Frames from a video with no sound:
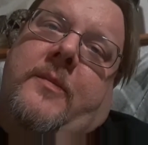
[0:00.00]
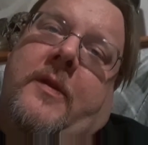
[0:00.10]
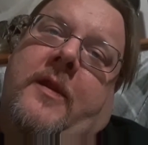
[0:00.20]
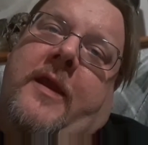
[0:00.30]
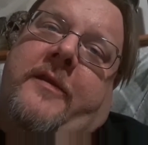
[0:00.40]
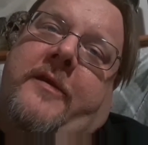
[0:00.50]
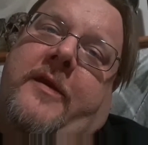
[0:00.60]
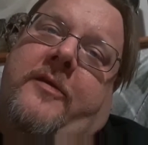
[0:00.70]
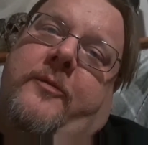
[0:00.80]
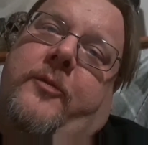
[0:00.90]
a lot of the
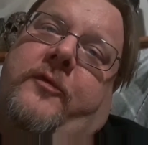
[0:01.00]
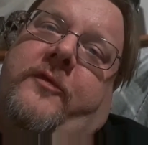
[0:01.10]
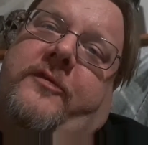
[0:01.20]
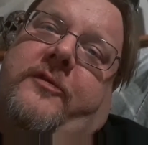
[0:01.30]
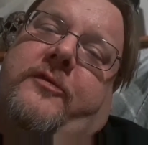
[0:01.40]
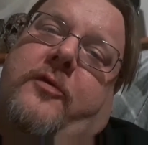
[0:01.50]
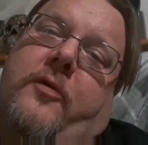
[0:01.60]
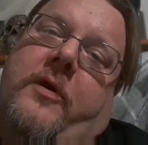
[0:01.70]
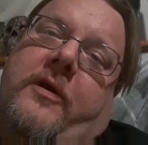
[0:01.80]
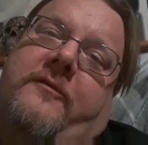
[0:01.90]
other movies are
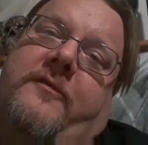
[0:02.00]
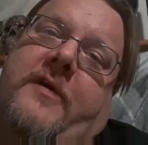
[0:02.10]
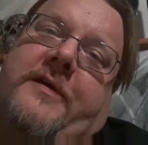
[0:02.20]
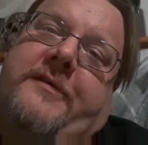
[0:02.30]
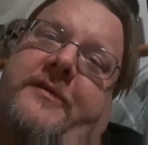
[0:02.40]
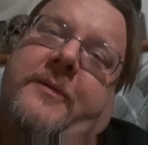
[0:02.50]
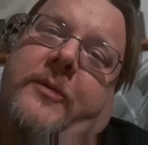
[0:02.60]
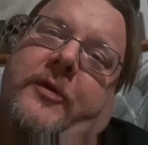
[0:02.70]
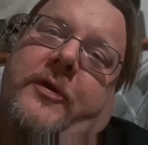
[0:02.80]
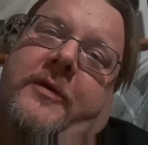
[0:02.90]
scoring very
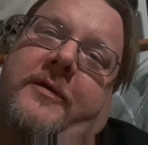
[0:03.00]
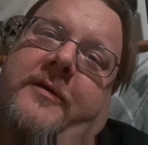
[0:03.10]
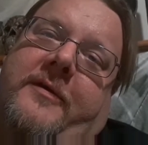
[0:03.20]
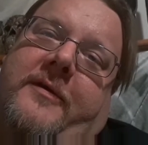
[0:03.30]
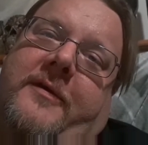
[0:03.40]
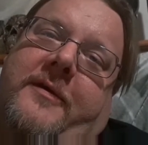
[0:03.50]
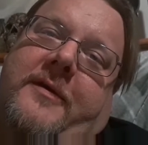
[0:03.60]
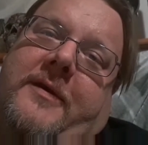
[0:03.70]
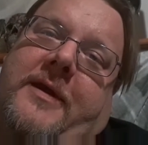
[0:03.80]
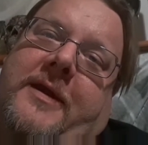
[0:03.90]
similar
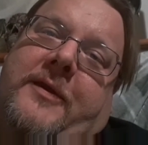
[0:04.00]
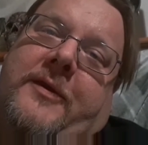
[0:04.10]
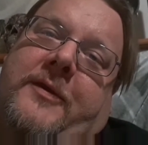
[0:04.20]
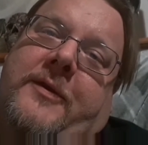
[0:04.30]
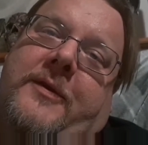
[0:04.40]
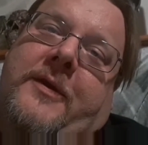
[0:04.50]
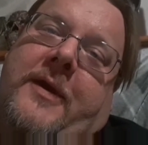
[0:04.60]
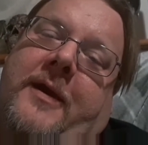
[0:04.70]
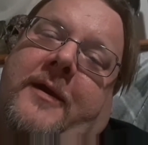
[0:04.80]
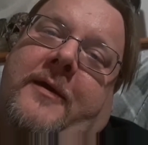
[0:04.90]
and
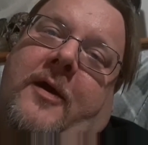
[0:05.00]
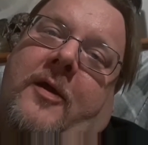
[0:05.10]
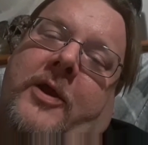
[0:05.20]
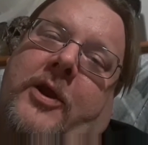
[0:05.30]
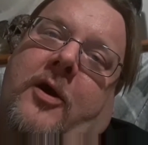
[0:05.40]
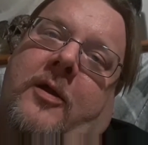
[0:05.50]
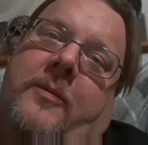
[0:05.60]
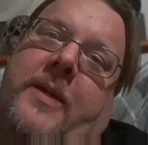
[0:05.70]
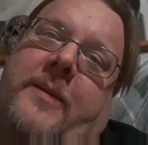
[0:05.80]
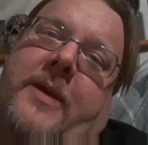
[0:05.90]
all in all,
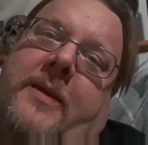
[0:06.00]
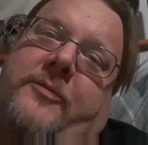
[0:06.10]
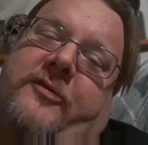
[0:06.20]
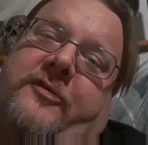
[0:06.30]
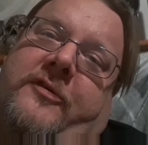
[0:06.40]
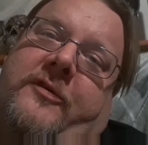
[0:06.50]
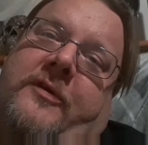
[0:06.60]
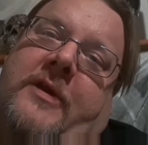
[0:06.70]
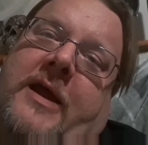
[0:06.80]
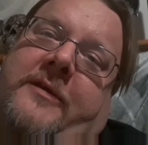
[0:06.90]
and maybe I'm just
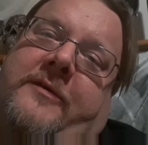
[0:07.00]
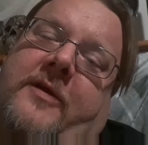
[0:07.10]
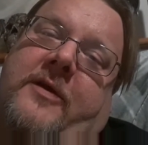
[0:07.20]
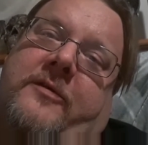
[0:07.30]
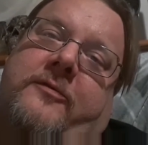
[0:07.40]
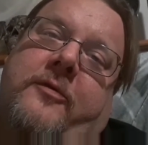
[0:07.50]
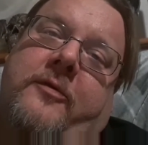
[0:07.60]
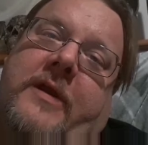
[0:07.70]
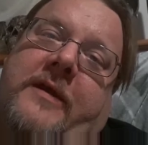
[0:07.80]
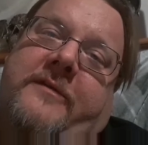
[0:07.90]
not
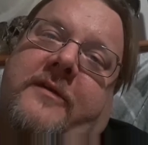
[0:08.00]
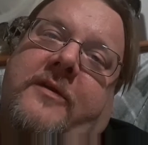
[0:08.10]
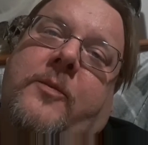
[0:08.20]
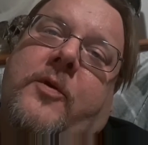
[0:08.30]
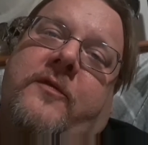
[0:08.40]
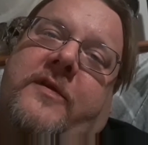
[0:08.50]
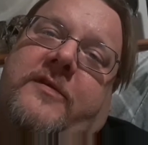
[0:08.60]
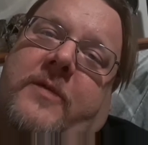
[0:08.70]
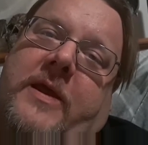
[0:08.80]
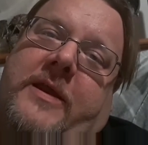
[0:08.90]
scrutinizing the
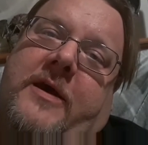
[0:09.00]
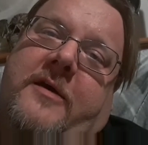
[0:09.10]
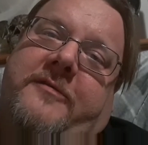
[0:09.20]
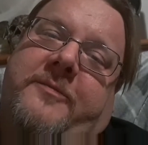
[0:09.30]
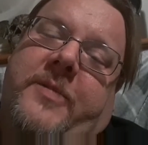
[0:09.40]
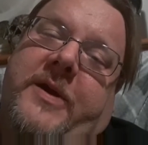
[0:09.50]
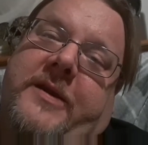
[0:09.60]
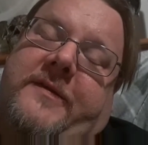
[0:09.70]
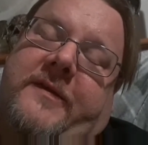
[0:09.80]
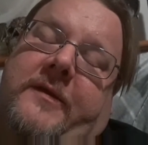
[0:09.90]
movies well enough,
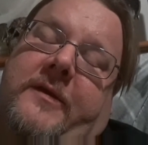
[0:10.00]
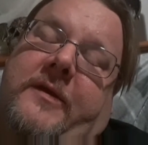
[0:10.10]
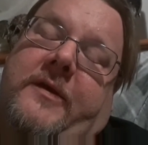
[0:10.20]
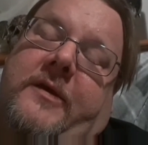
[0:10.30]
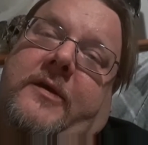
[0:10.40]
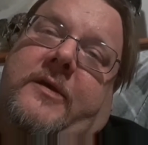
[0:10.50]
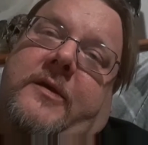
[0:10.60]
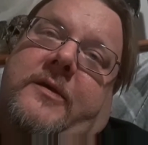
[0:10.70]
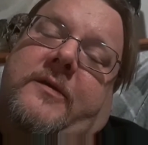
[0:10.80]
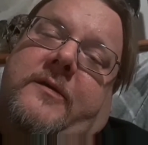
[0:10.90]
but
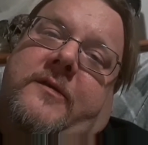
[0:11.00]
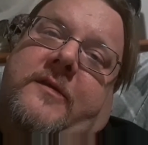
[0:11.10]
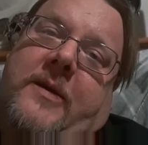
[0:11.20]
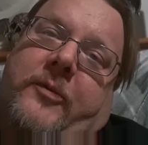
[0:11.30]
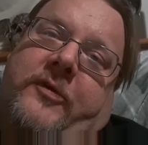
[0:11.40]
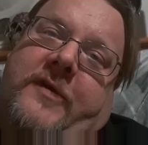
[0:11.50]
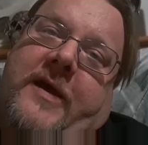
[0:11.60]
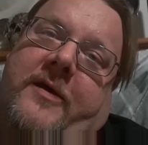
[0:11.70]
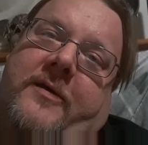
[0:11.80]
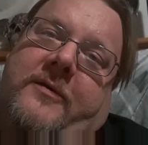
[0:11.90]
time will
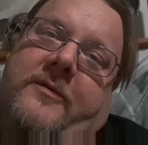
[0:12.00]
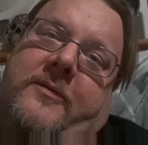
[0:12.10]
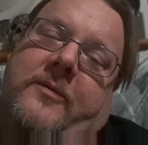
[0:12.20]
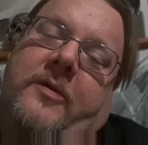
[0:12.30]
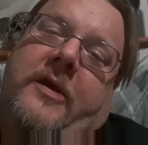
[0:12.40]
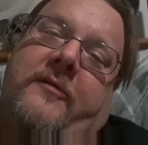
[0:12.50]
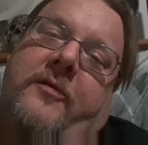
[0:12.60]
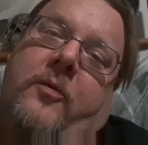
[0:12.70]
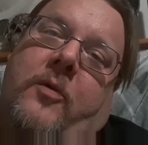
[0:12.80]
tell. We'll give it